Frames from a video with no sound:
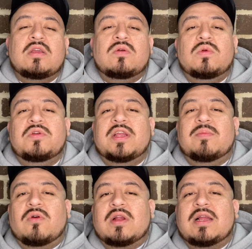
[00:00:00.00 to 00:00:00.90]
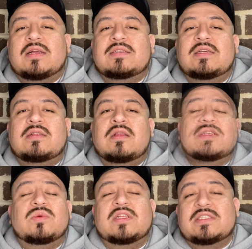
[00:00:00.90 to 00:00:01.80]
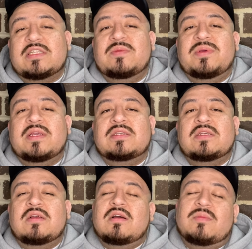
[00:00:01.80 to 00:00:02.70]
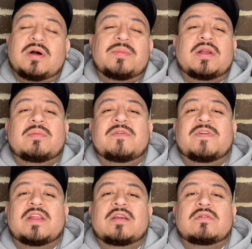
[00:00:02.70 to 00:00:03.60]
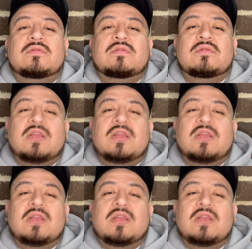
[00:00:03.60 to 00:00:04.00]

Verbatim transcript: where you get more content as well as sneak peeks of my up-and-coming videos.